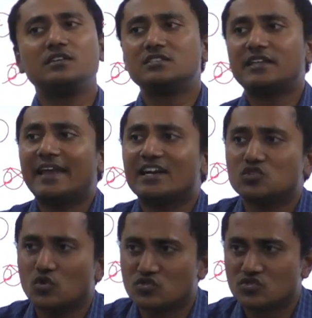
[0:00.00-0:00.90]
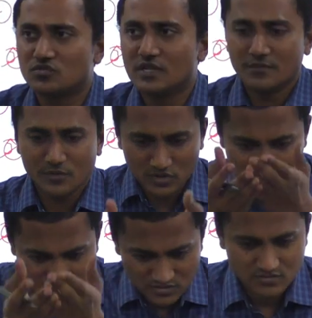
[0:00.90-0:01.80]
it's a direct source
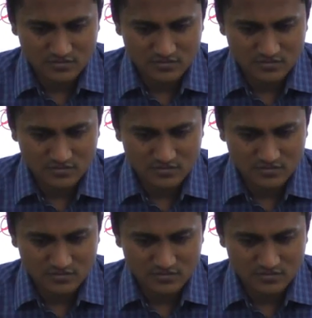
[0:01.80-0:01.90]
because